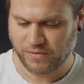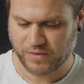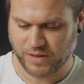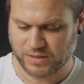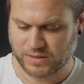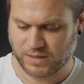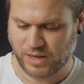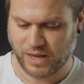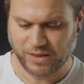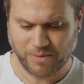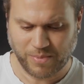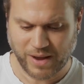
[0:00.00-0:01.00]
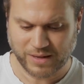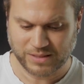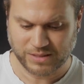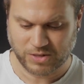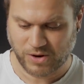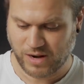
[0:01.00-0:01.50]
of this. And the box
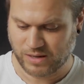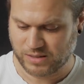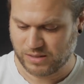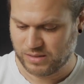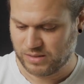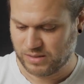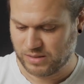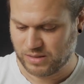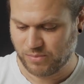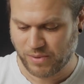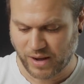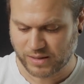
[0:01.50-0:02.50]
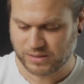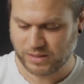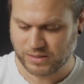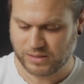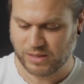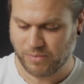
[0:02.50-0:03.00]
is great. The box
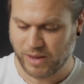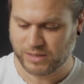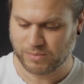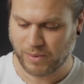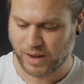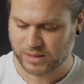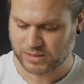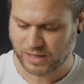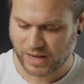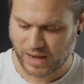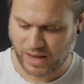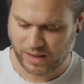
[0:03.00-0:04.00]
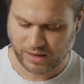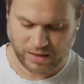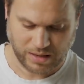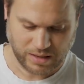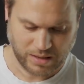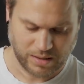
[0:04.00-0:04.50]
is the best box they got.
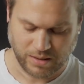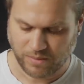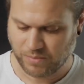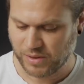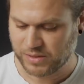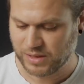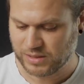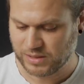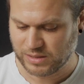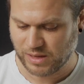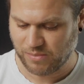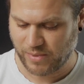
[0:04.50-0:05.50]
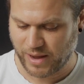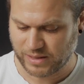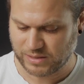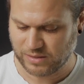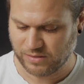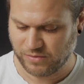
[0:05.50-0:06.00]
But this is a
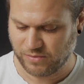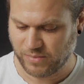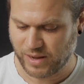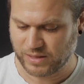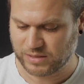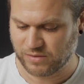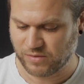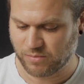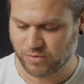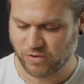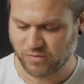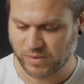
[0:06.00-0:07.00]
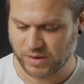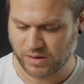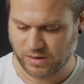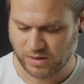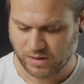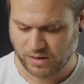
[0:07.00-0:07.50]
massive, massive improvement
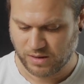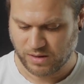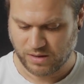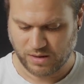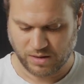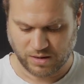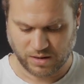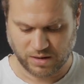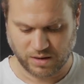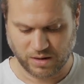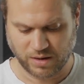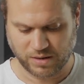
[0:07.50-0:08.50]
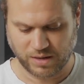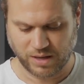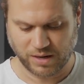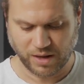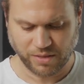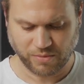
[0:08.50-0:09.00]
on
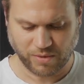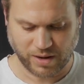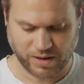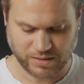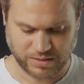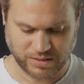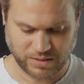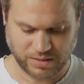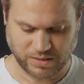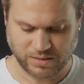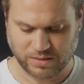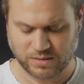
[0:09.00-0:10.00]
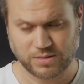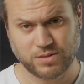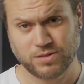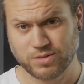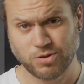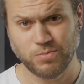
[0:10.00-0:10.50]
an otherwise
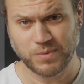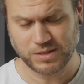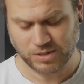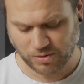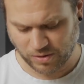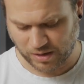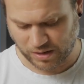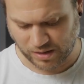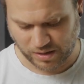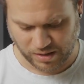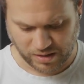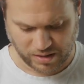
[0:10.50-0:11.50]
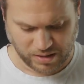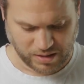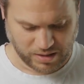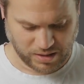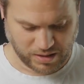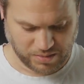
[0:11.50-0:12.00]
stupid toy.
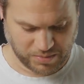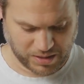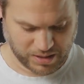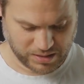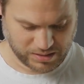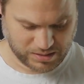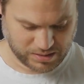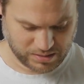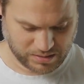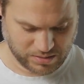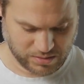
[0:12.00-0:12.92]
Because